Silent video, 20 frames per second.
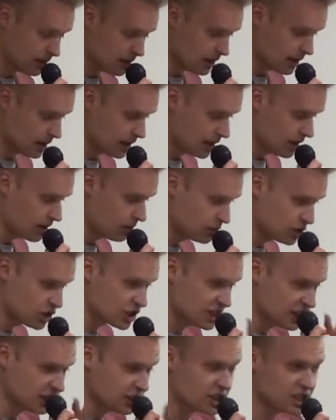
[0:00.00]
which
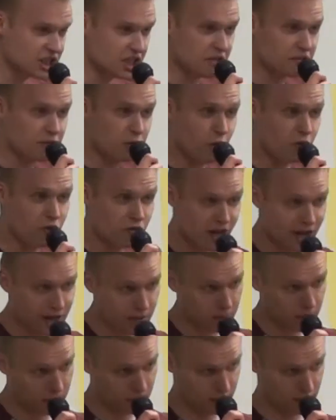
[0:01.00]
is interesting for
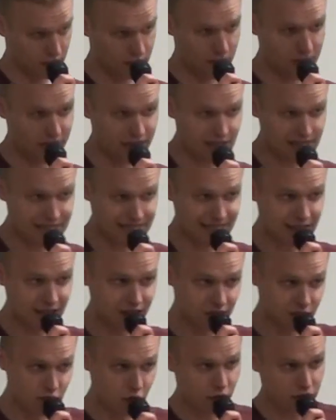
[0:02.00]
them. Because
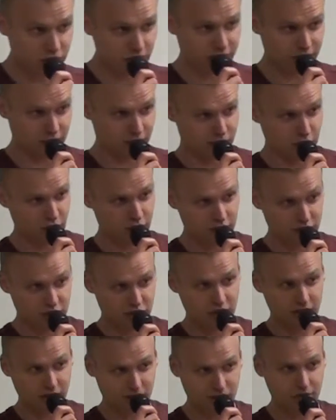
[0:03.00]
your field of
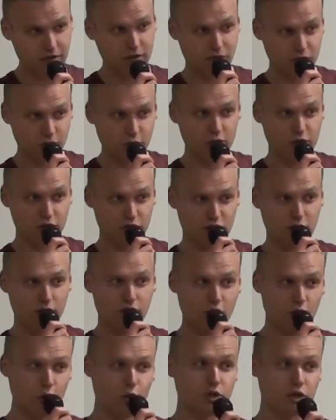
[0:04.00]
knowledge and the field of knowledge
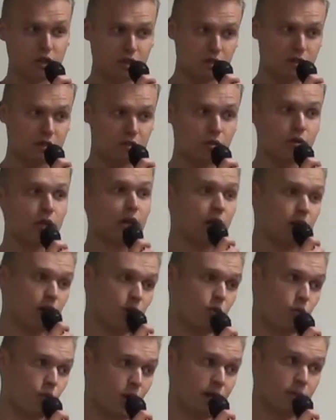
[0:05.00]
of the audience, or
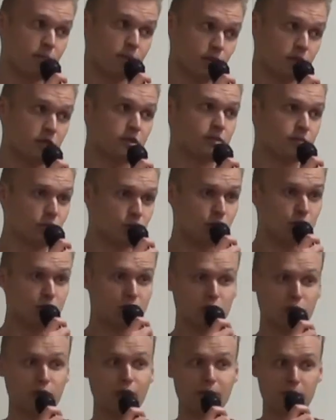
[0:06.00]
like or one person, if you're
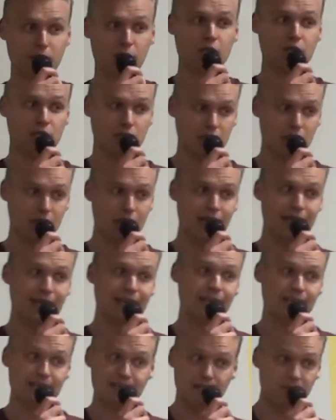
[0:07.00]
talking to one person,
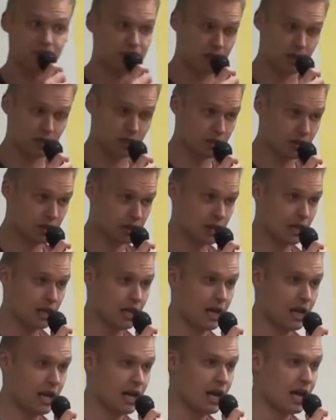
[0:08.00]
is different.
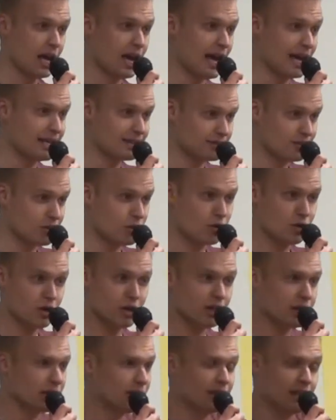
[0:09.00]
And
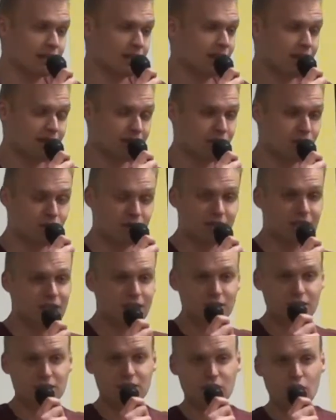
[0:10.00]
so, I don't know,
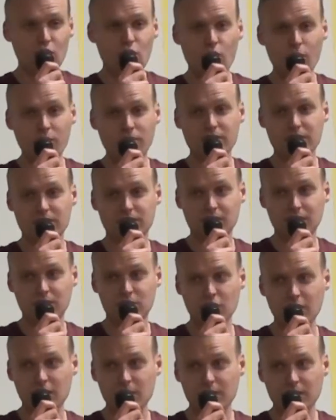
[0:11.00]
it's so obvious when
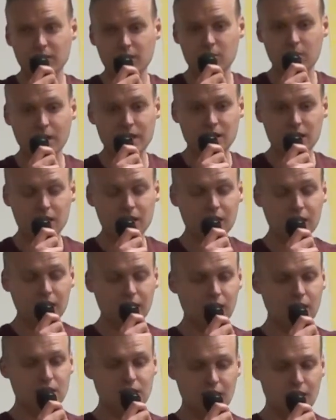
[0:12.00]
you talk about it, but
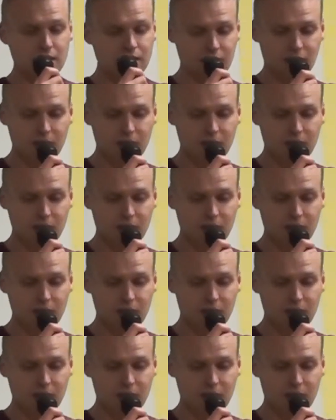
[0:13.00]
it